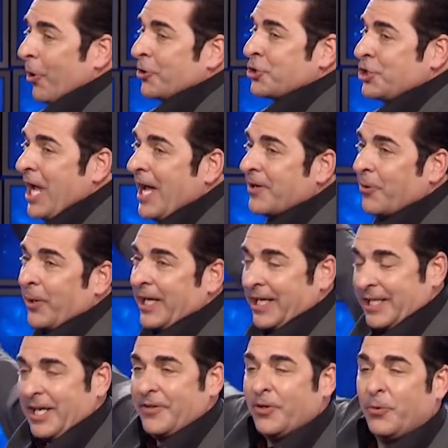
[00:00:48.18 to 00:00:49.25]
or shadowing.
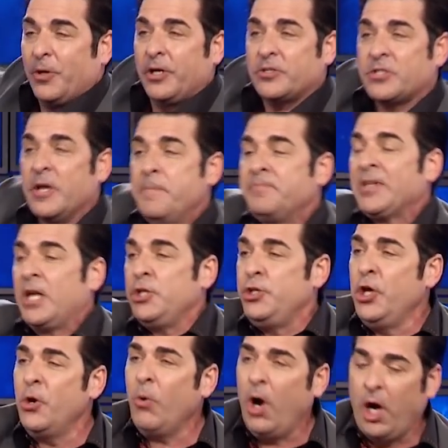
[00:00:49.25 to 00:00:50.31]
In other words,
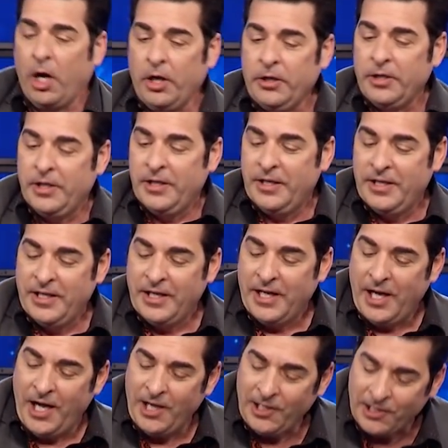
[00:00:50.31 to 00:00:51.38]
you are
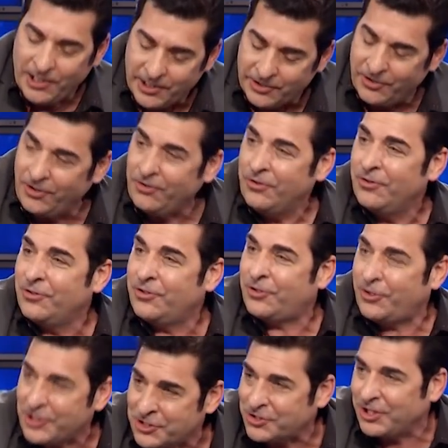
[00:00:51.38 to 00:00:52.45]
a little
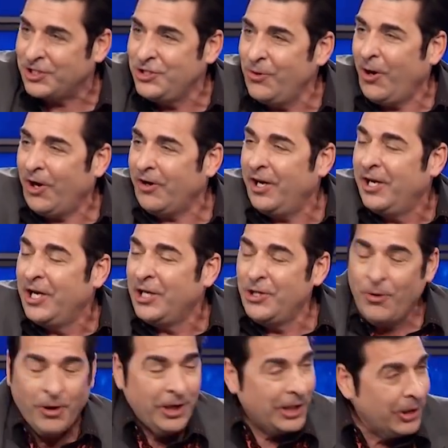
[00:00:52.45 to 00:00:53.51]
Christian. You are, you are a